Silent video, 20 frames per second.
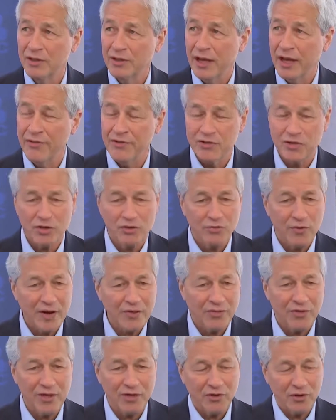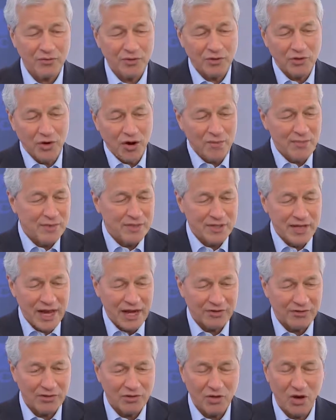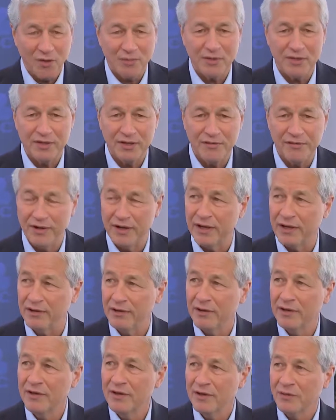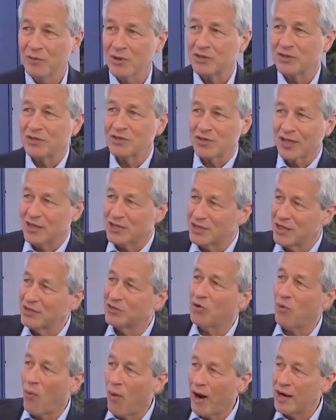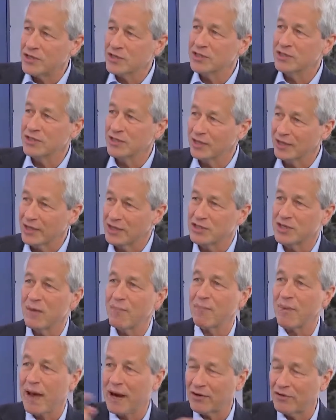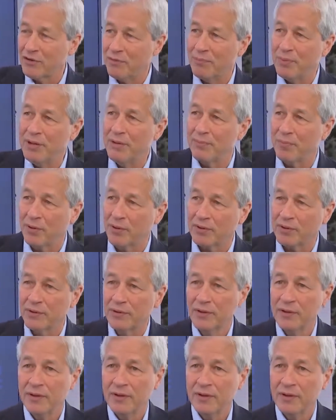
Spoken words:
And there's a great thing called the carbon tax, the carbon dividend, where it doesn't get sent to Washington, it gets sent back to the people.